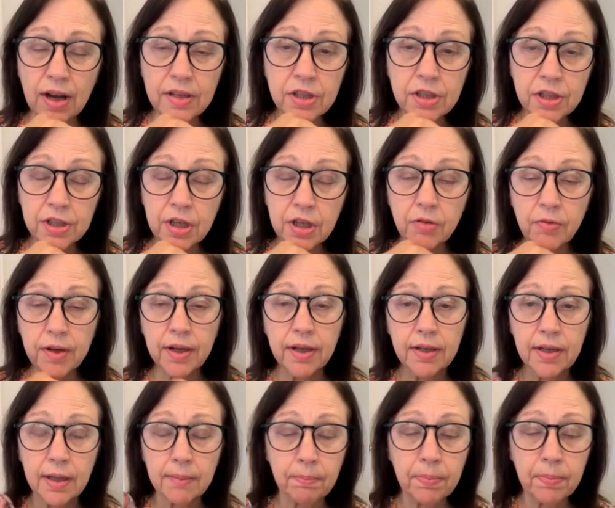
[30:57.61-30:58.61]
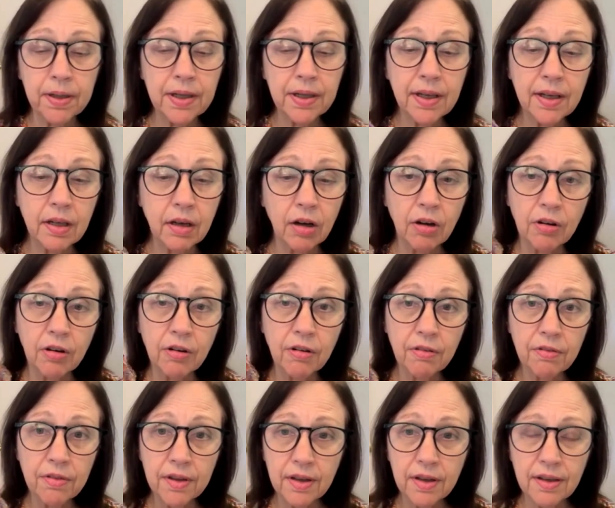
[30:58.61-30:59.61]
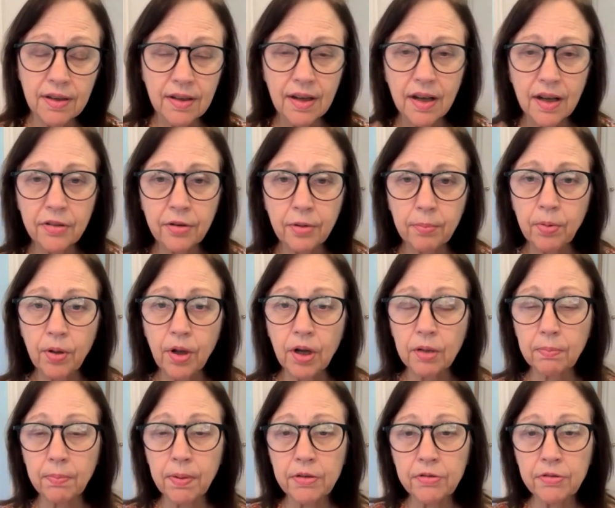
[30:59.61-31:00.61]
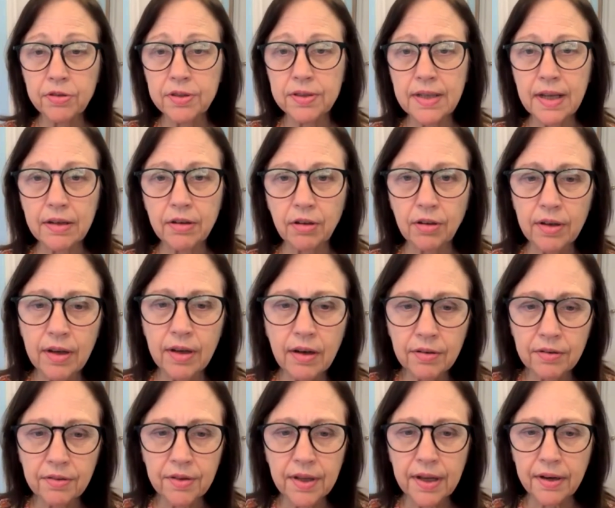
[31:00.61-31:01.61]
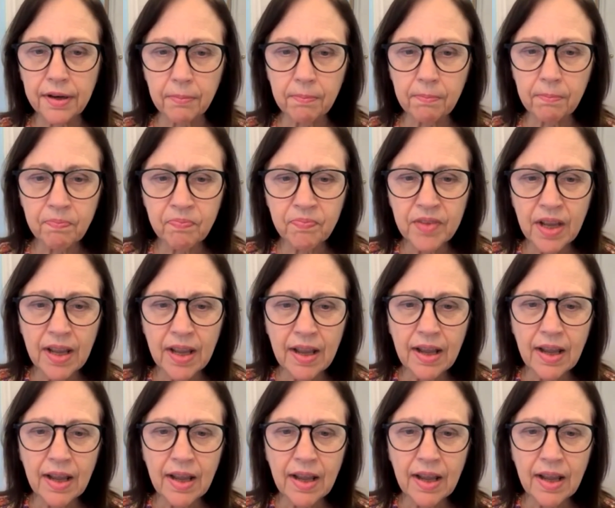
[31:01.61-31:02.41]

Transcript: So I just go in and pin all the other blog posts that are there.